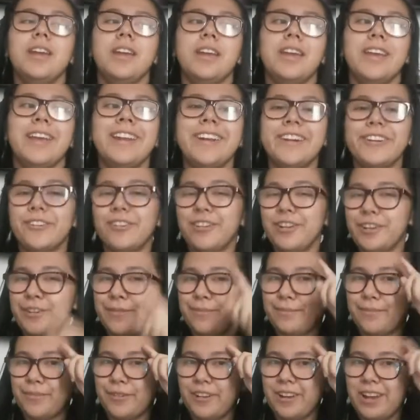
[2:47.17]
enroll
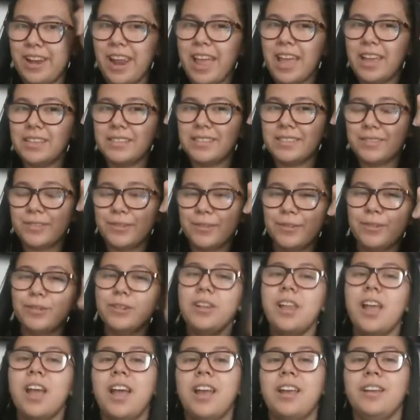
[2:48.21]
in for life school
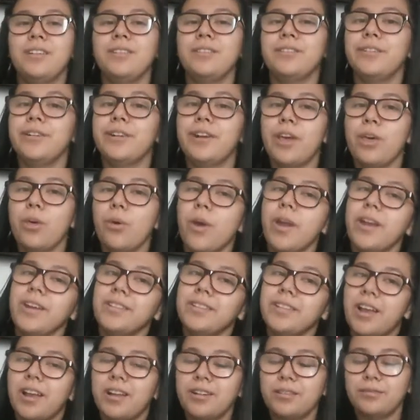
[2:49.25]
and graduate
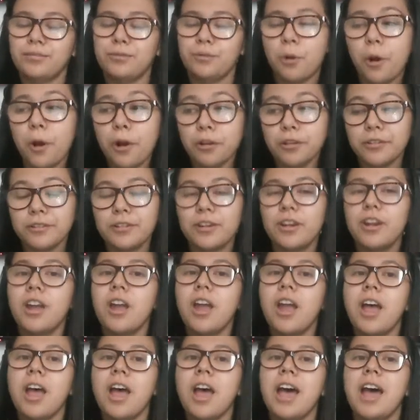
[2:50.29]
and work
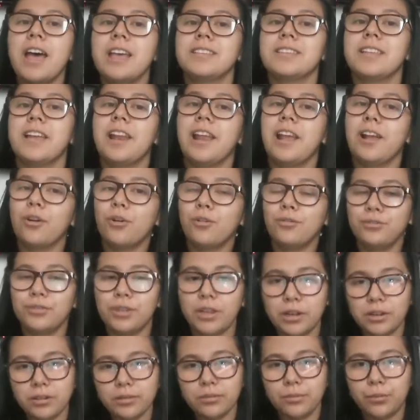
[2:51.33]
as an
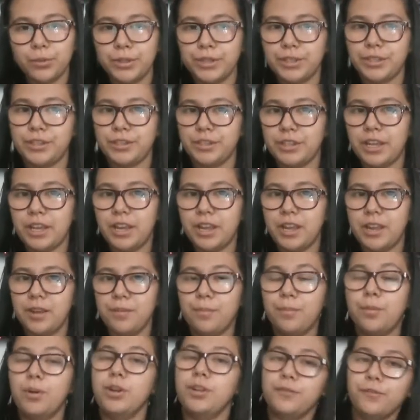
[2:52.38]
accountant within the
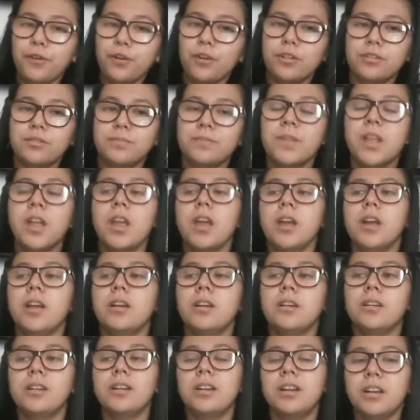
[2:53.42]
police force.
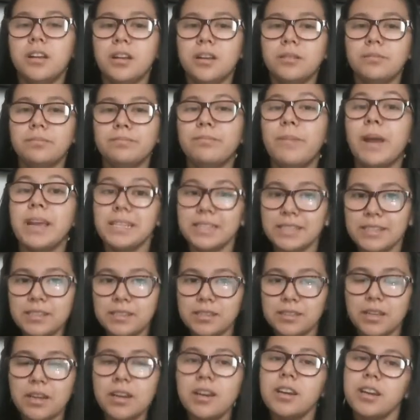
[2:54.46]
And my
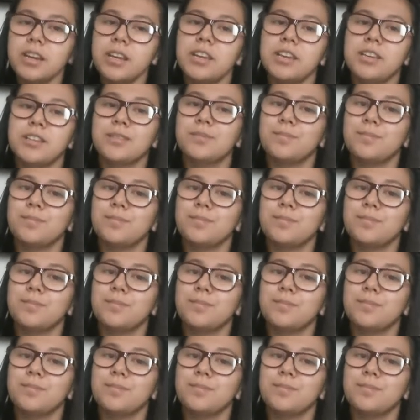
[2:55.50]
sister is